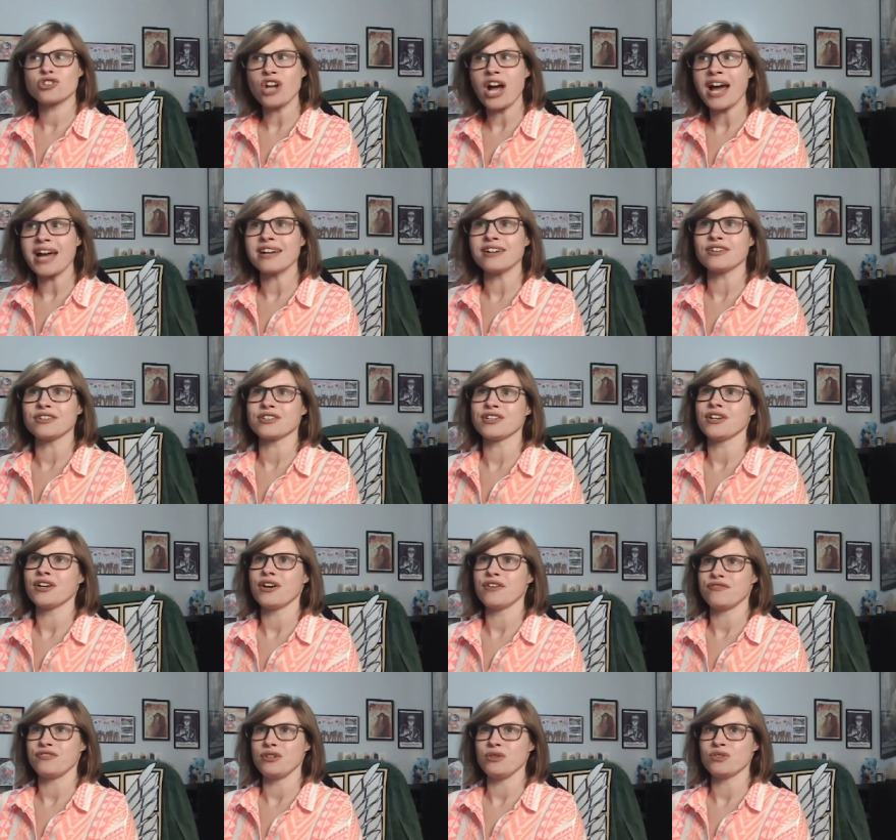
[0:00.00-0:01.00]
child
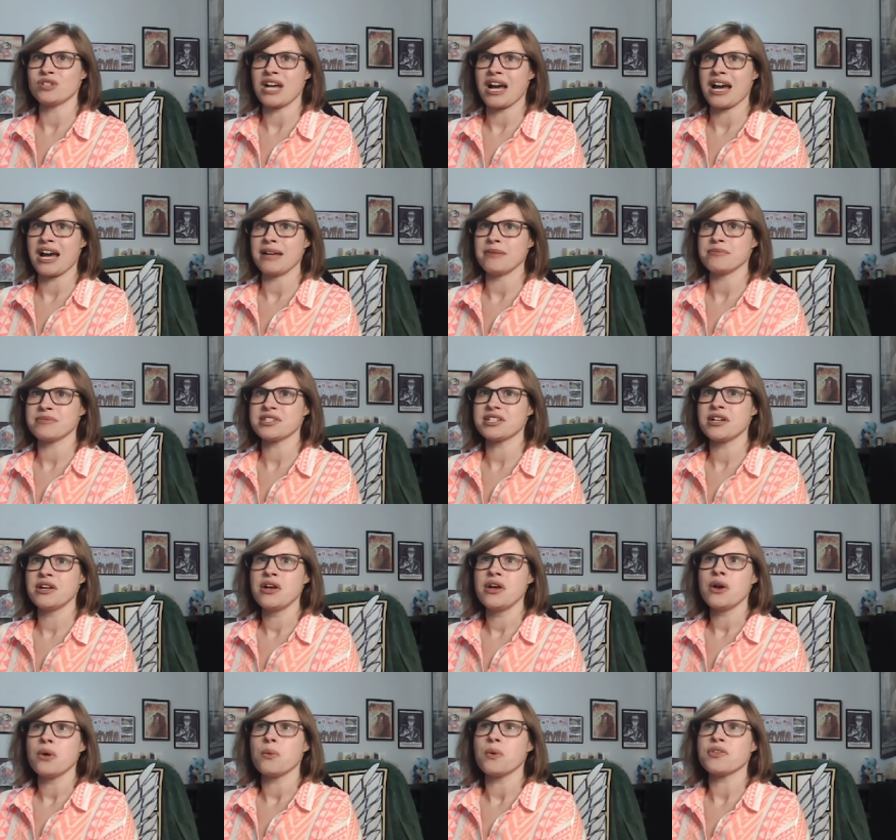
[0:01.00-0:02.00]
a few times
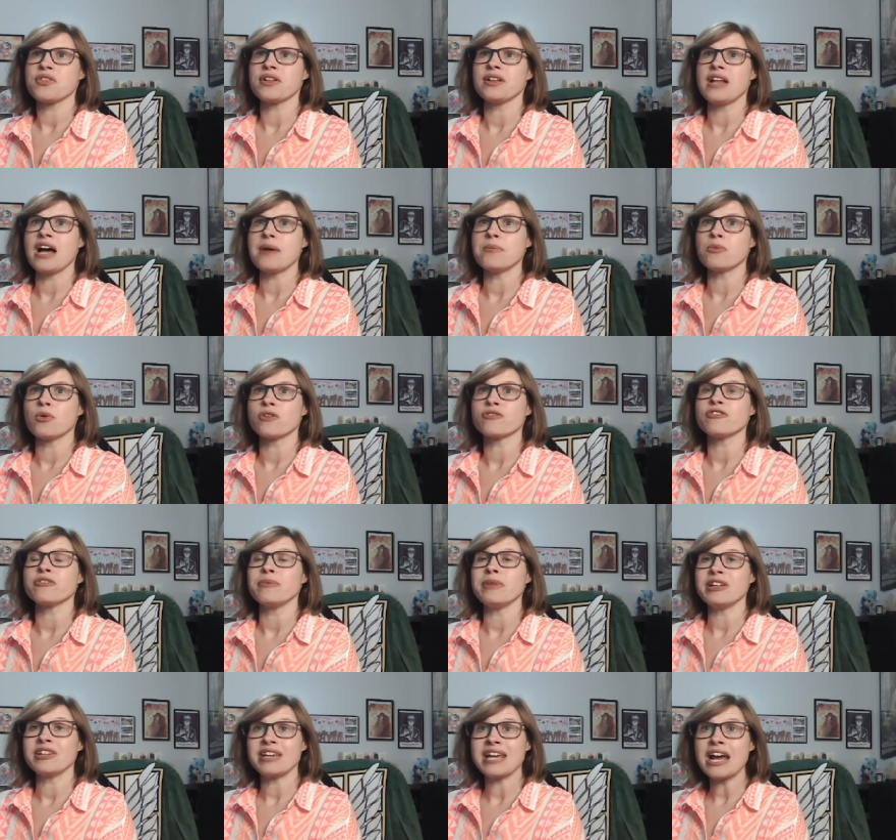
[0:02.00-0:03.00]
with a lot more
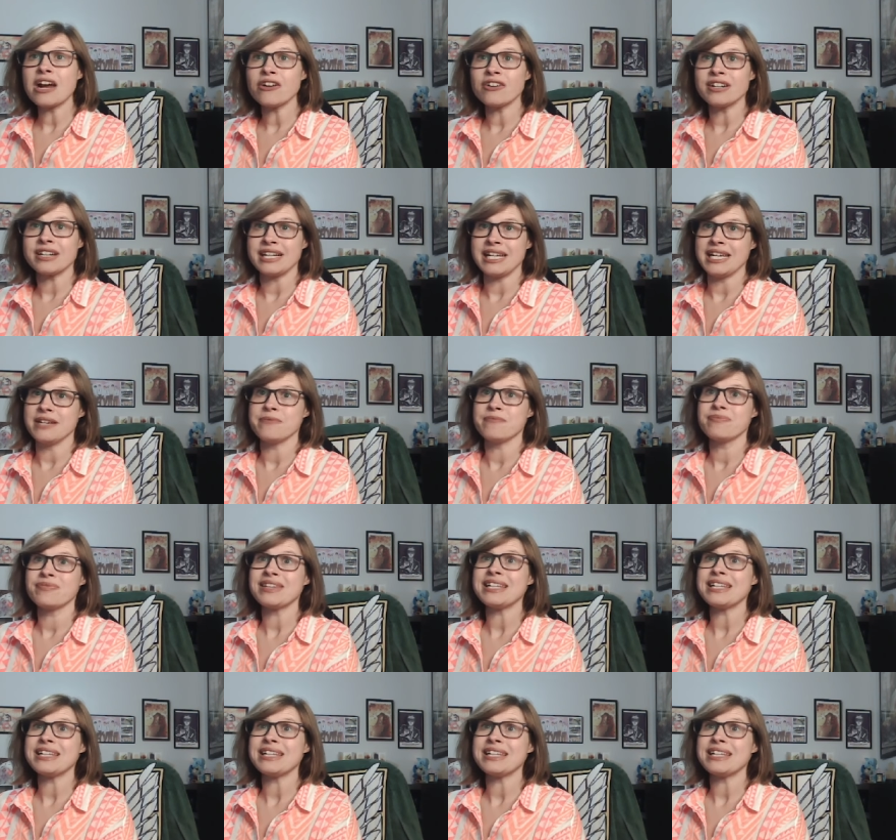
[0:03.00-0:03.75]
familiarity.